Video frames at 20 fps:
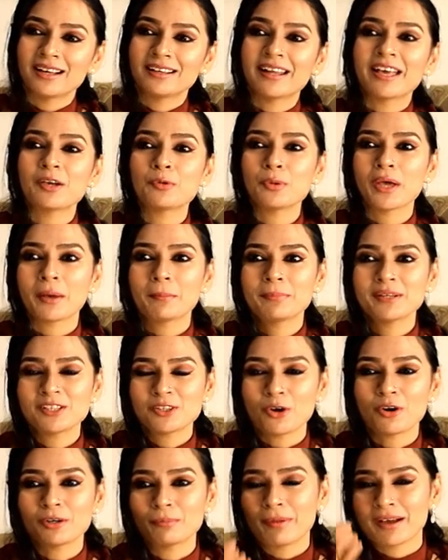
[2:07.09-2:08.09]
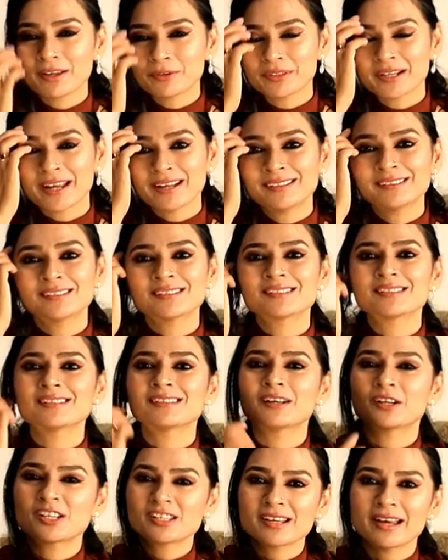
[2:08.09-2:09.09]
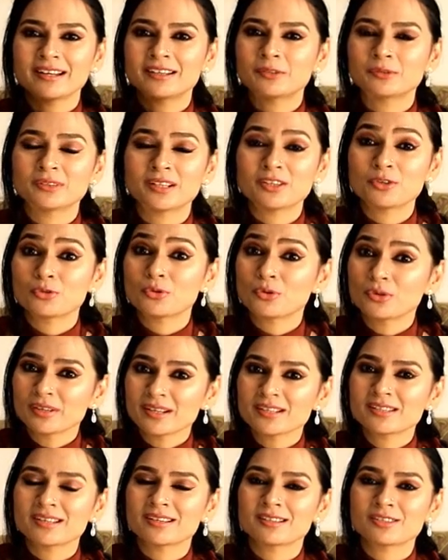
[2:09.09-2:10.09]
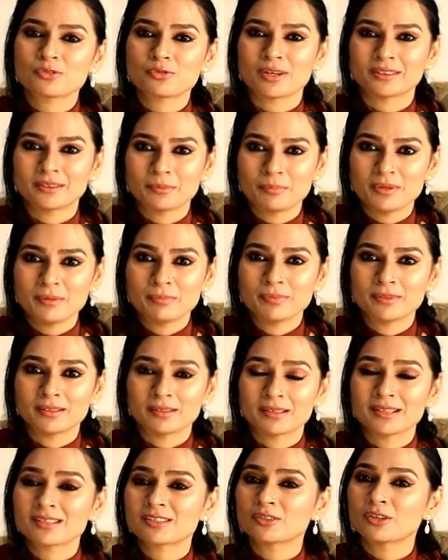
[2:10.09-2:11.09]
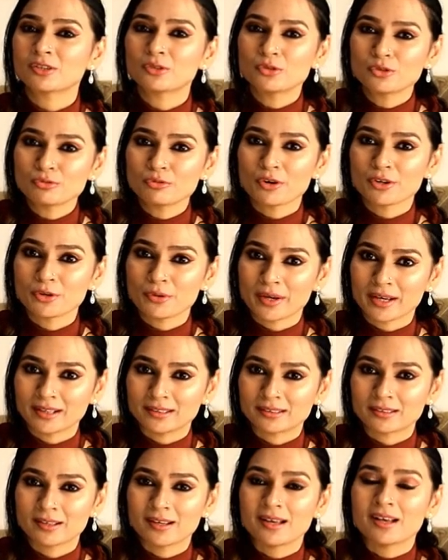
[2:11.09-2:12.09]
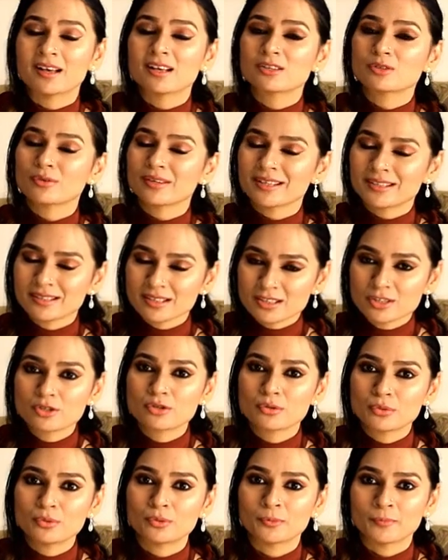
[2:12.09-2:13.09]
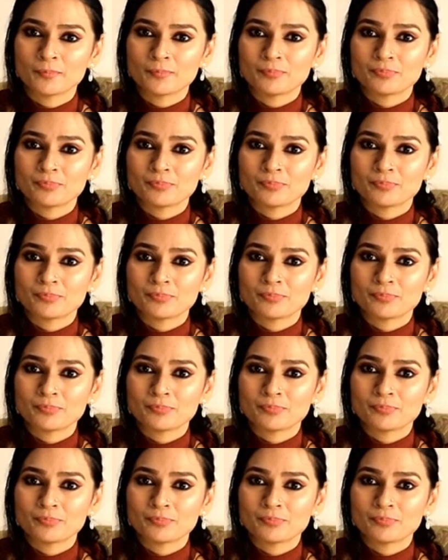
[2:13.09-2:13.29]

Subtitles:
Like we have been taught by our elders in our childhood that you don't get jealous to other people. It's not good for your health. So it is true.